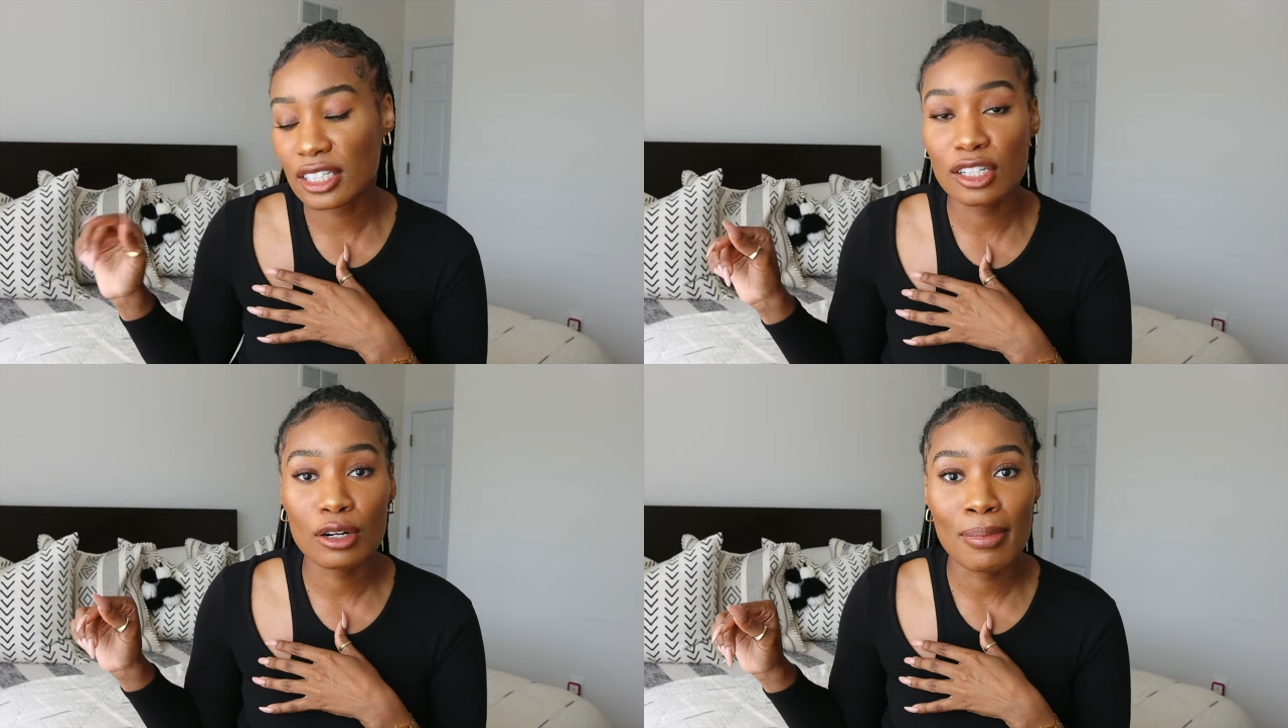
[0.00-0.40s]
a
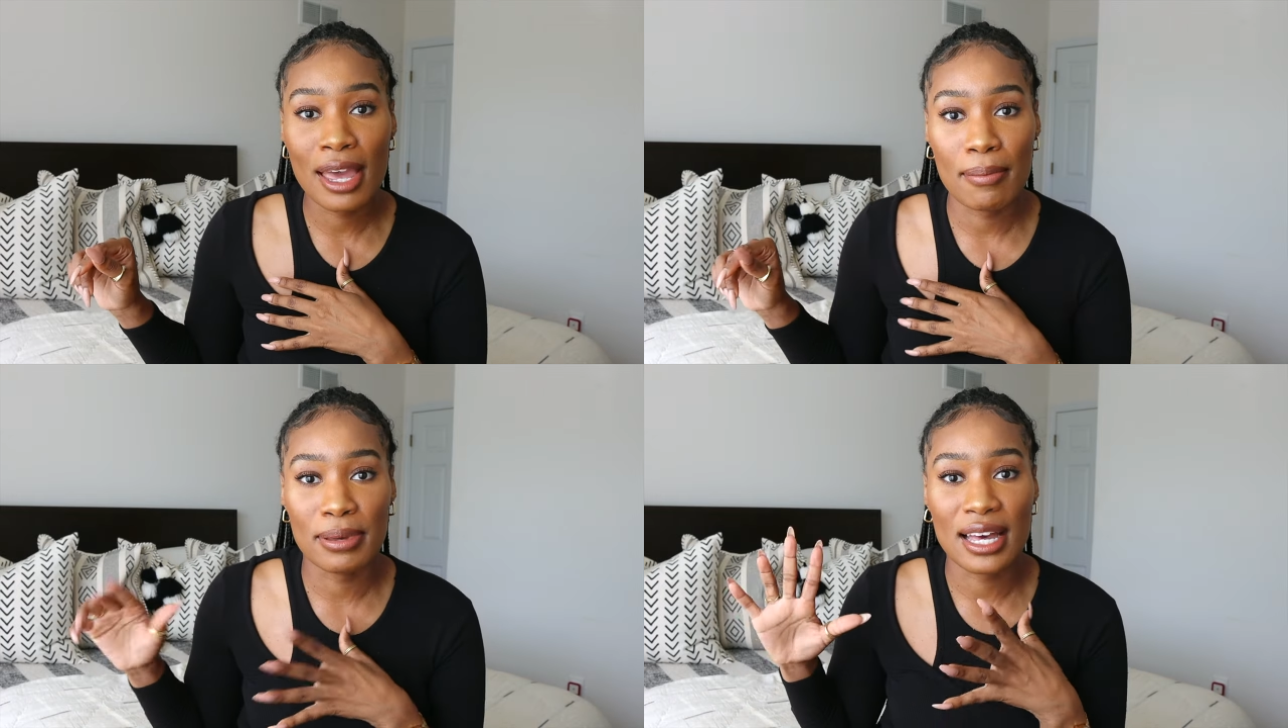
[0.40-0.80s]
little
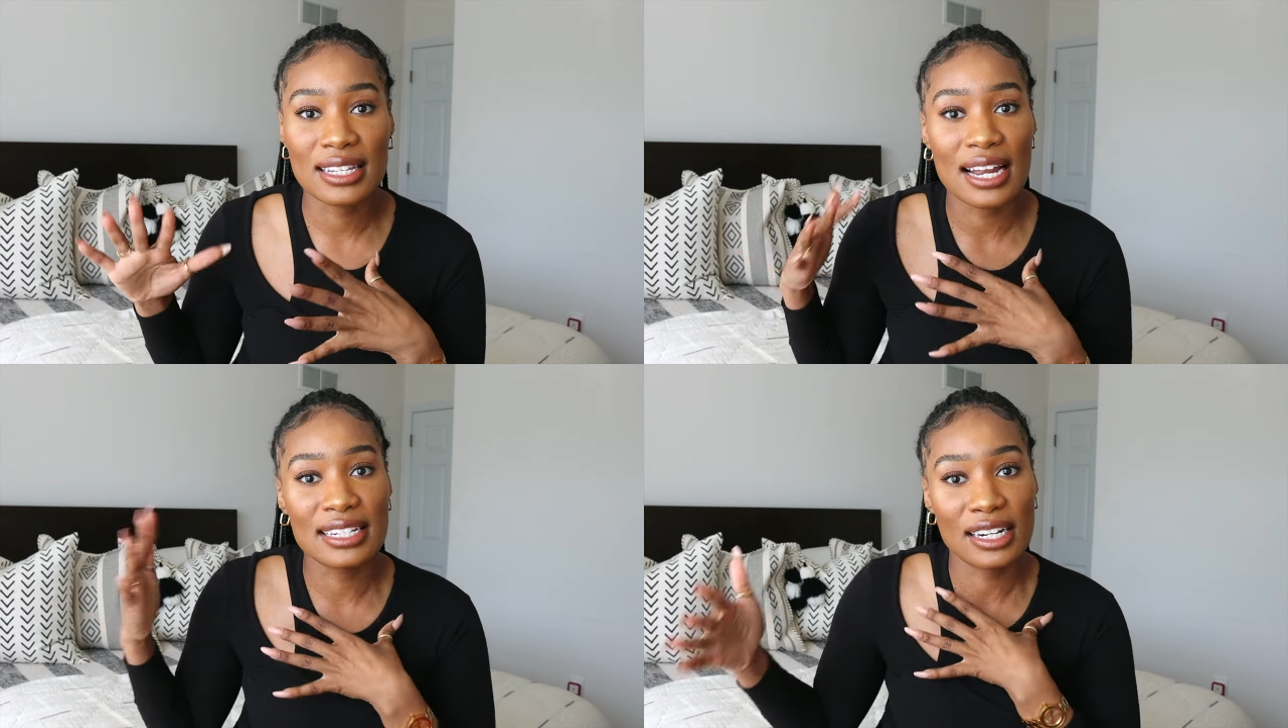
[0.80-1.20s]
bit because
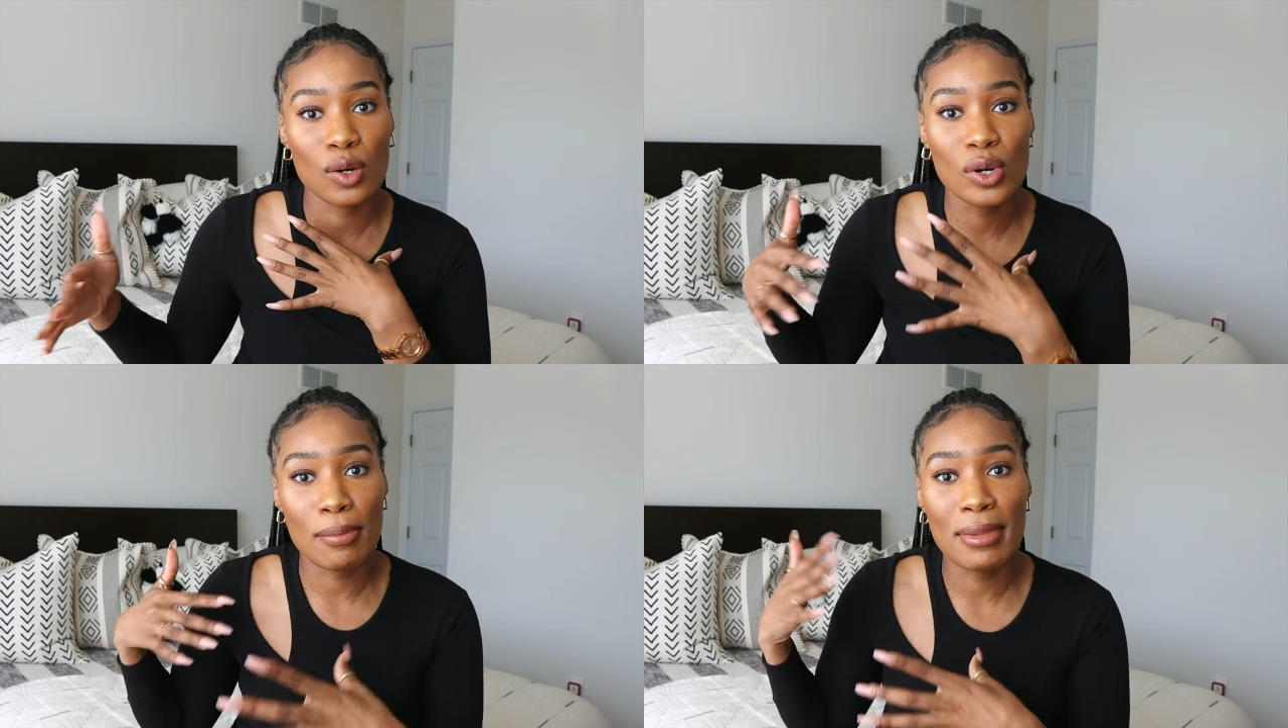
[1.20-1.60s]
I didn't
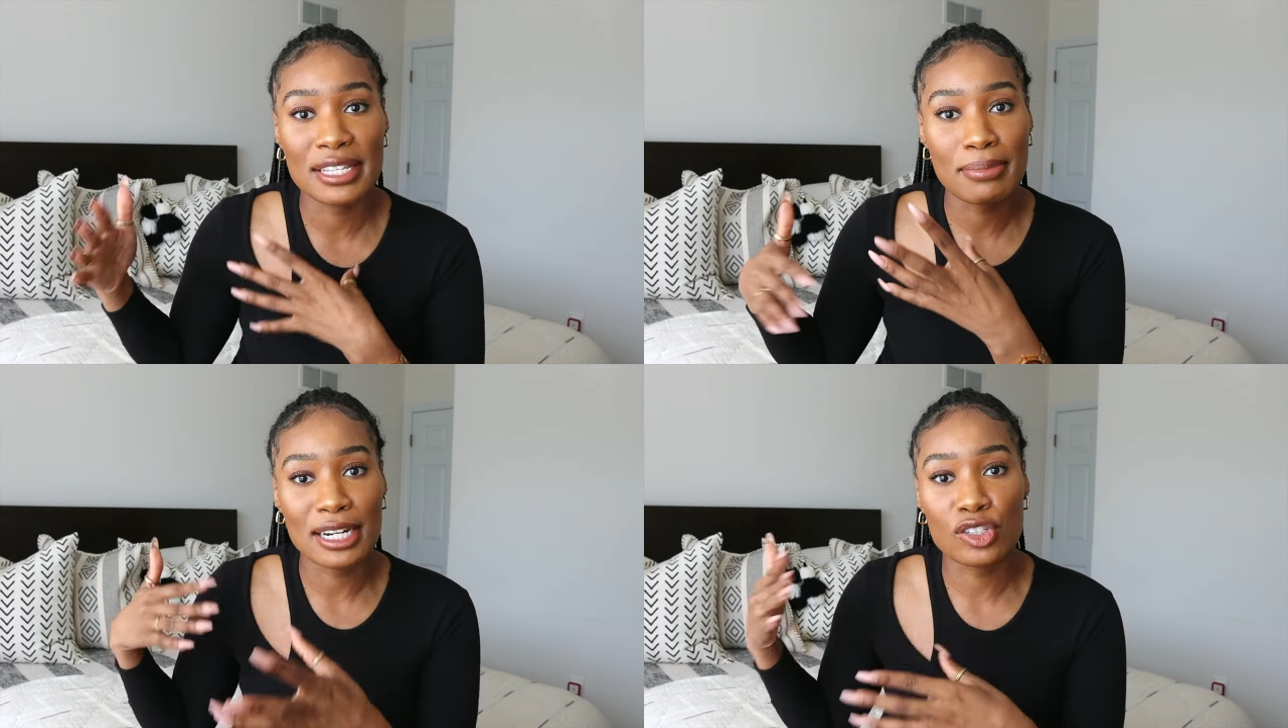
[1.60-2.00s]
want to
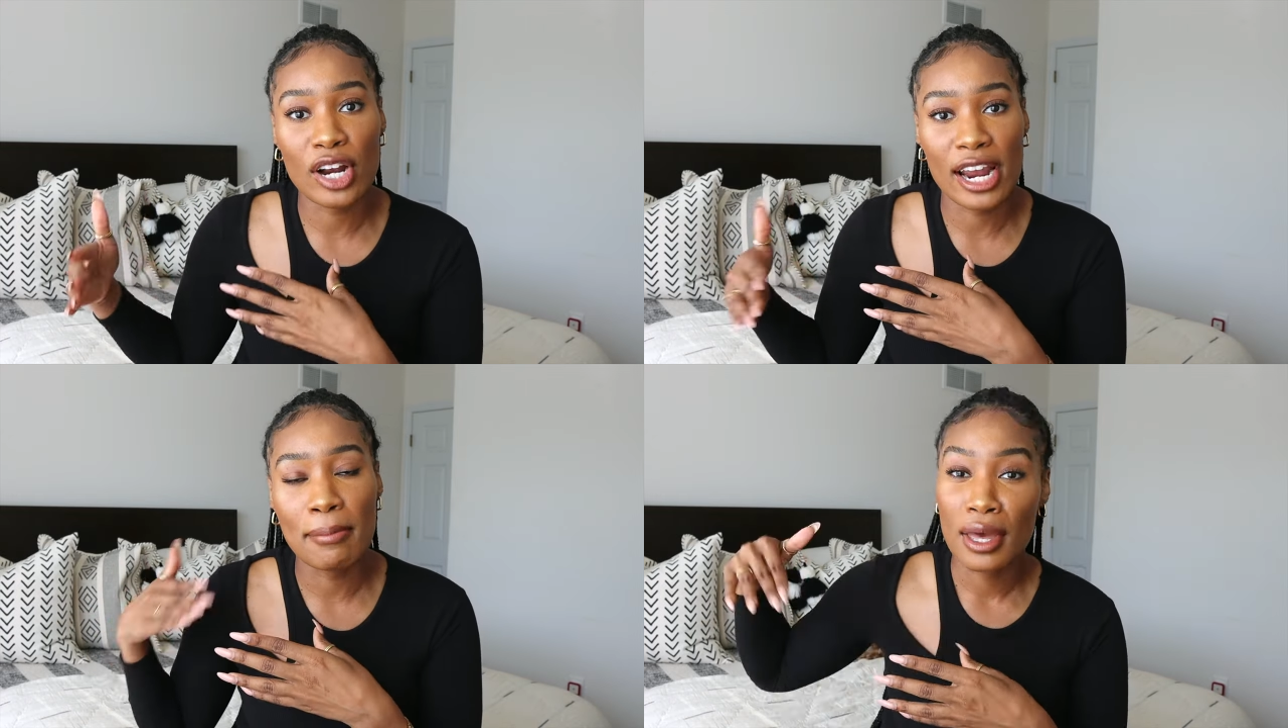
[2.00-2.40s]
miss my
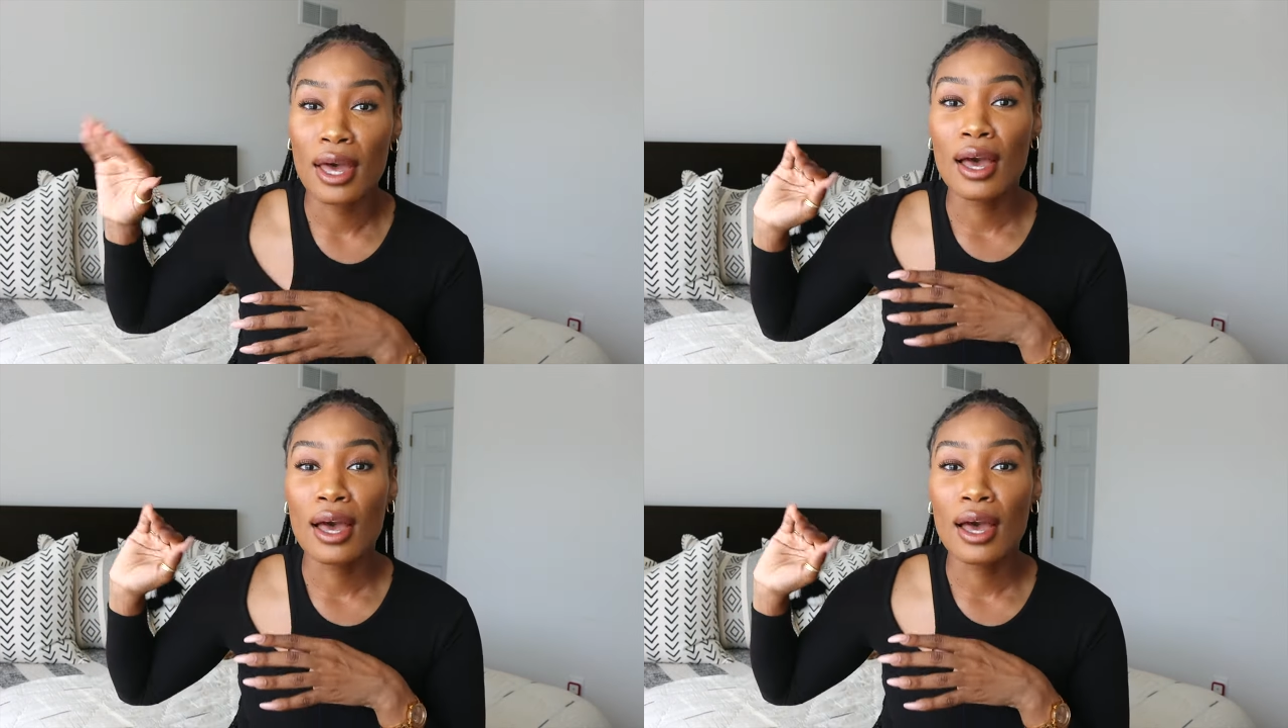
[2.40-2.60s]
train